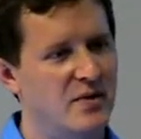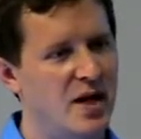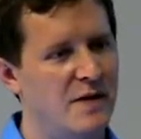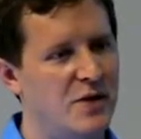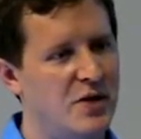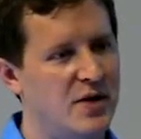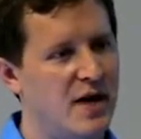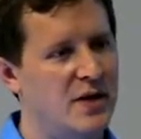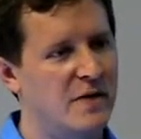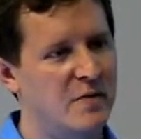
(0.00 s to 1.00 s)
Right? If you don't
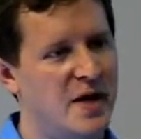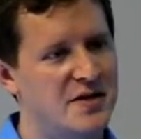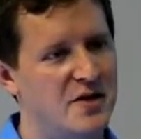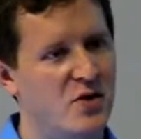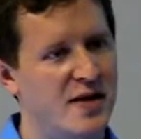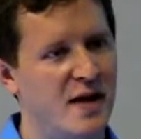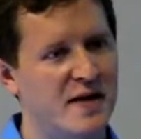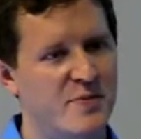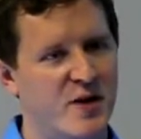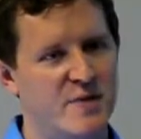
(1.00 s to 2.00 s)
have the information, you can't
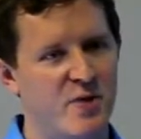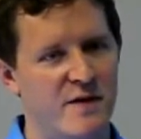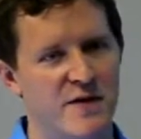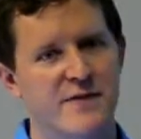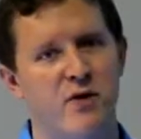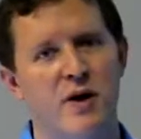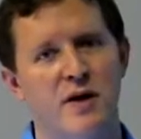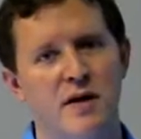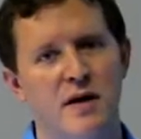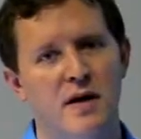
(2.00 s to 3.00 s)
express a preference for it.
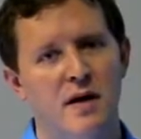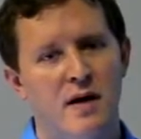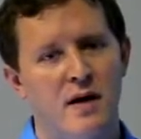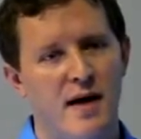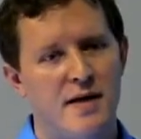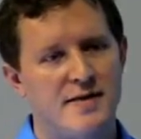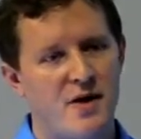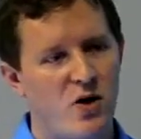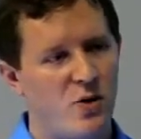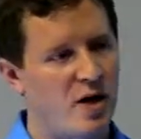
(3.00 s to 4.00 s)
And
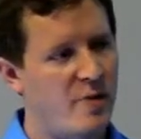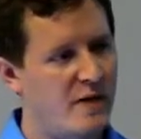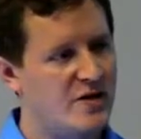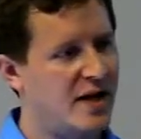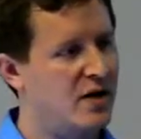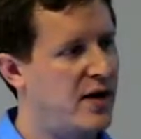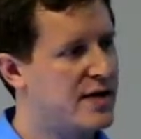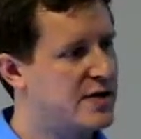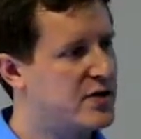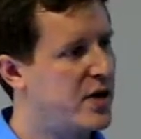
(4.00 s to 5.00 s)
so we're in a bit of a chicken or
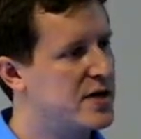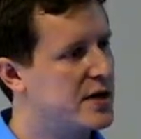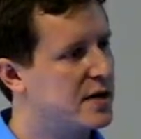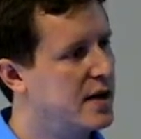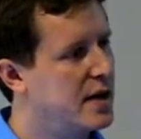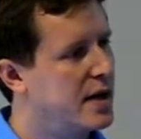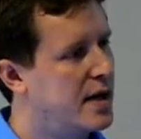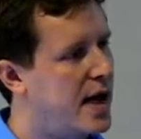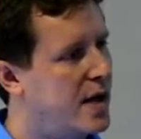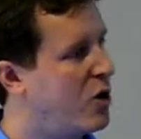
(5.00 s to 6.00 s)
egg situation,
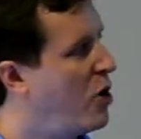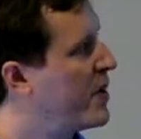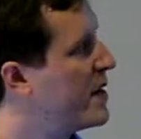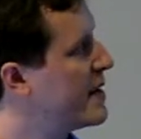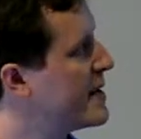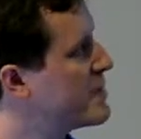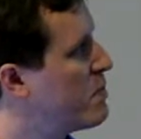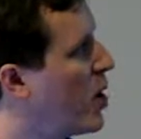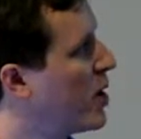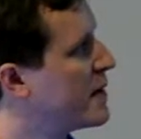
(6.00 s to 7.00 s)
and we're hoping that this
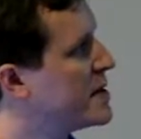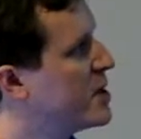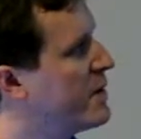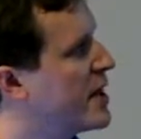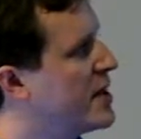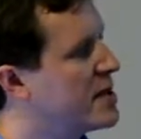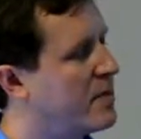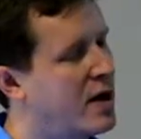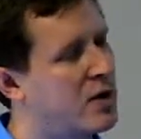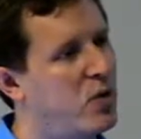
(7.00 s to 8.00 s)
mark, the
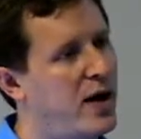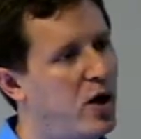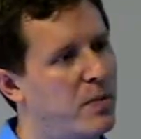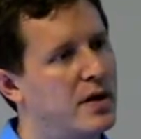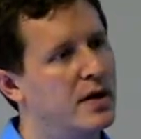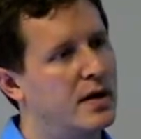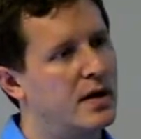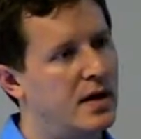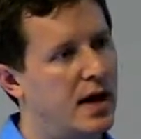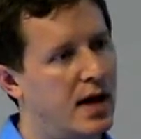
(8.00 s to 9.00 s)
certification mark, will help
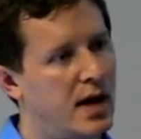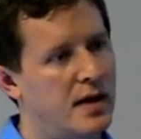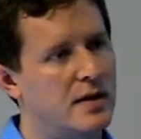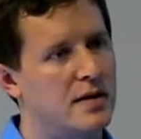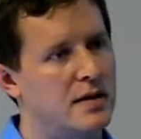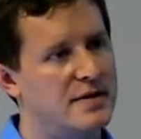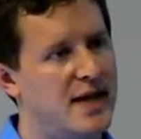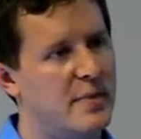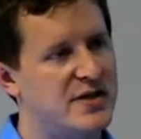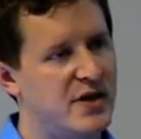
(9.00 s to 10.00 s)
uh,
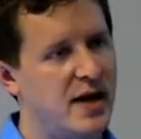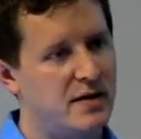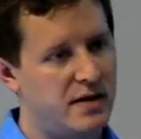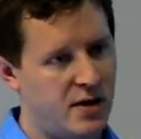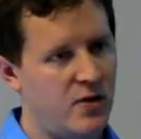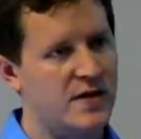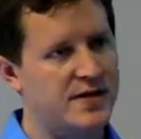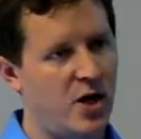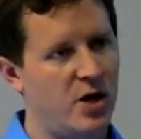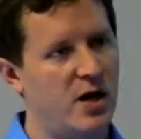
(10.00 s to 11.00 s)
demonstrate you know, the
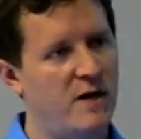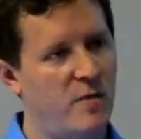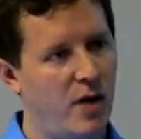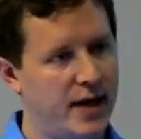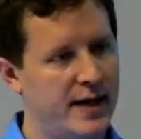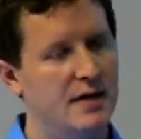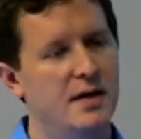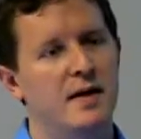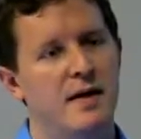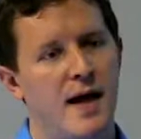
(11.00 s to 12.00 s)
start of a market,
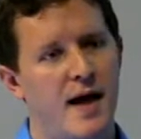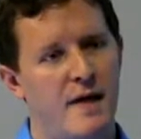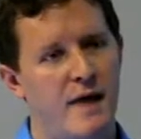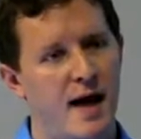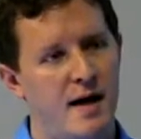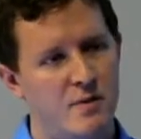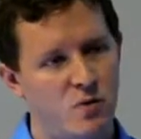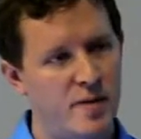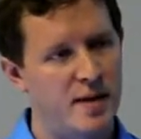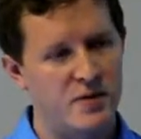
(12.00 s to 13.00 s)
and then
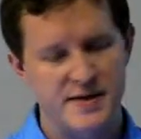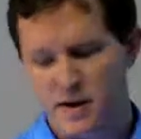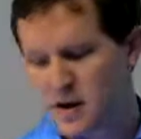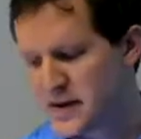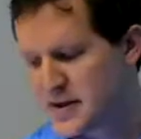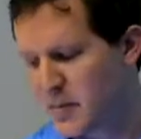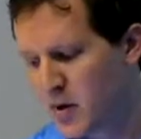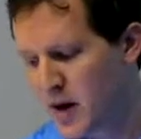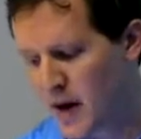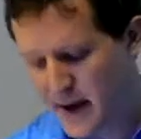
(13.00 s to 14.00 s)
we'll be able to, to
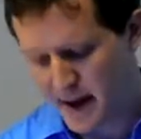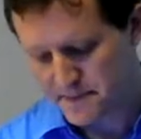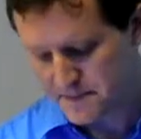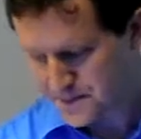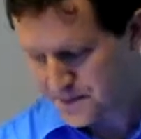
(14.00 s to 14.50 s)
build on that.